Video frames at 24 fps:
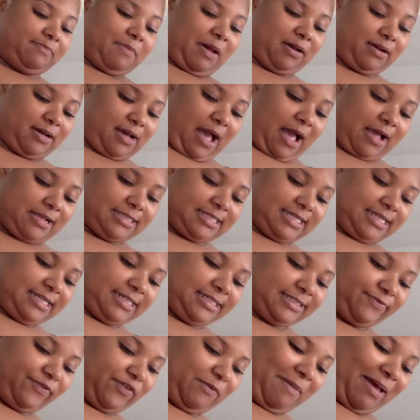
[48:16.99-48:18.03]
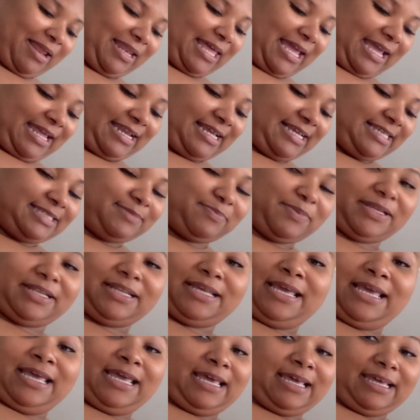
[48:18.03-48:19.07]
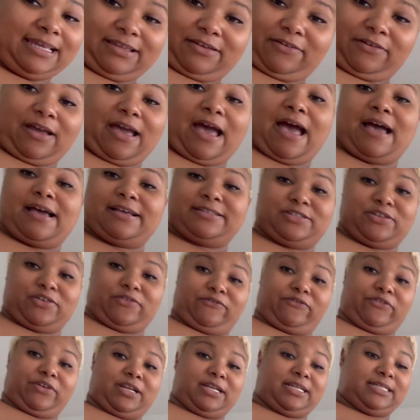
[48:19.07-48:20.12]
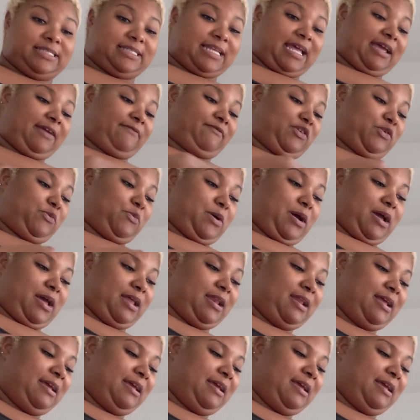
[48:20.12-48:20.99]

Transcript: My content is for my ladies, but your guys, you're free to stay if you want.